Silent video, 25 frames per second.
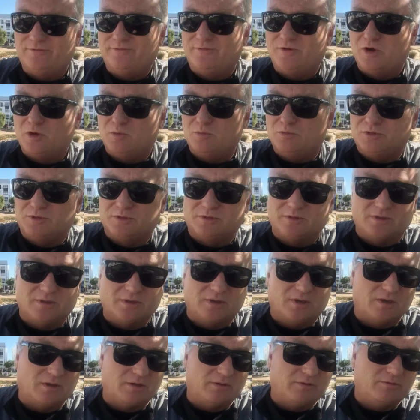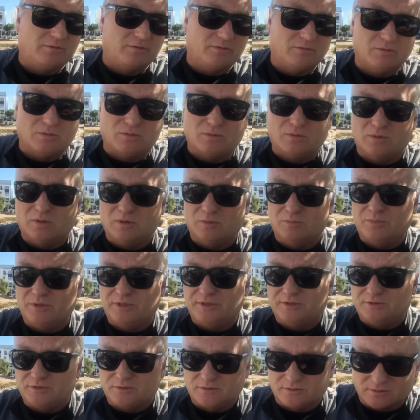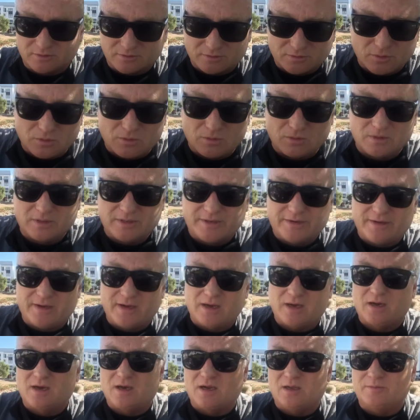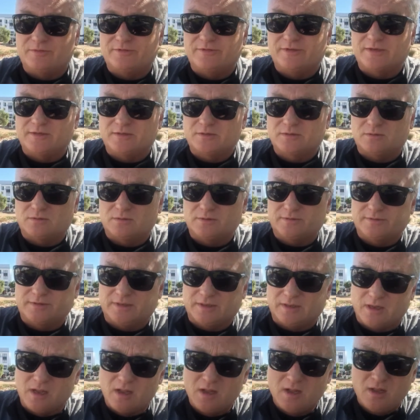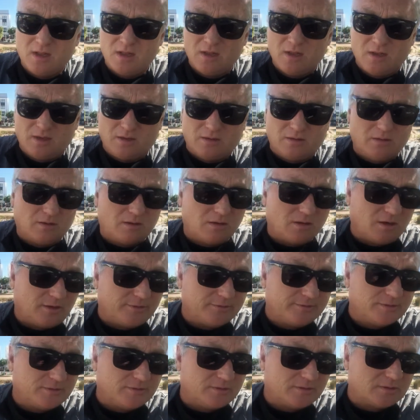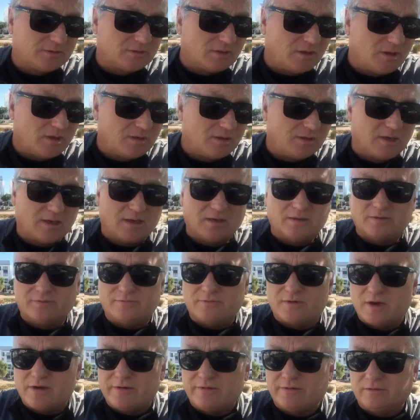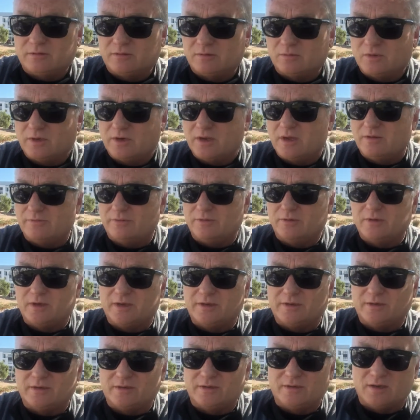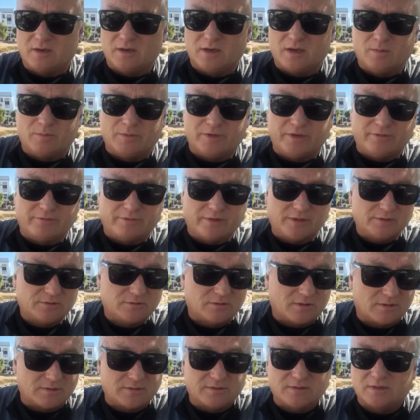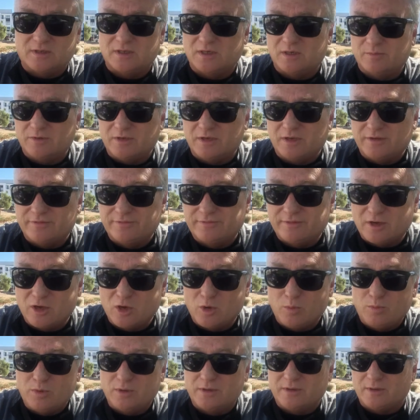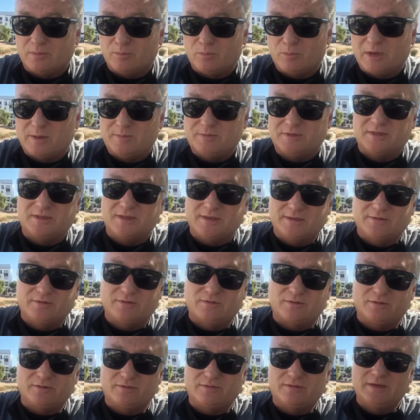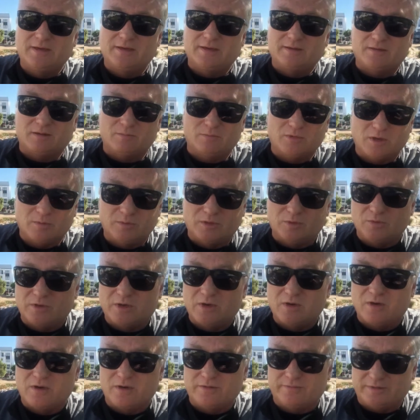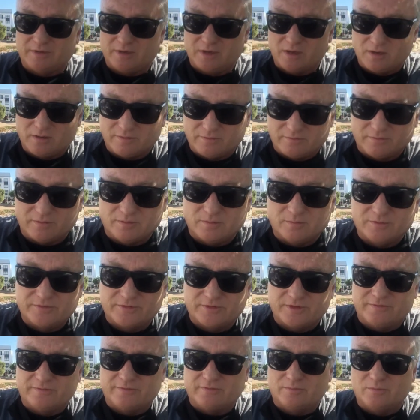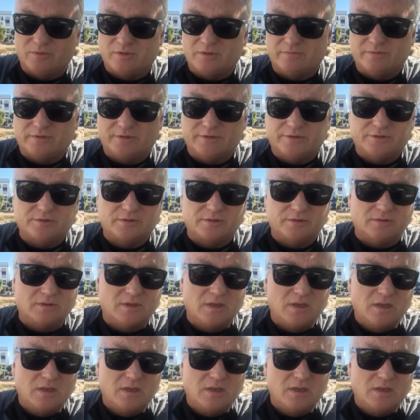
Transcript: farms you can go to, all the beaches, all the nightclubs, that sort of thing. Look, after this lockdown and virus and what have you, I don't know how many restaurants are going to be left open and pubs and that sort of thing. At the moment, we can't even go to them, so it's a bit of an issue.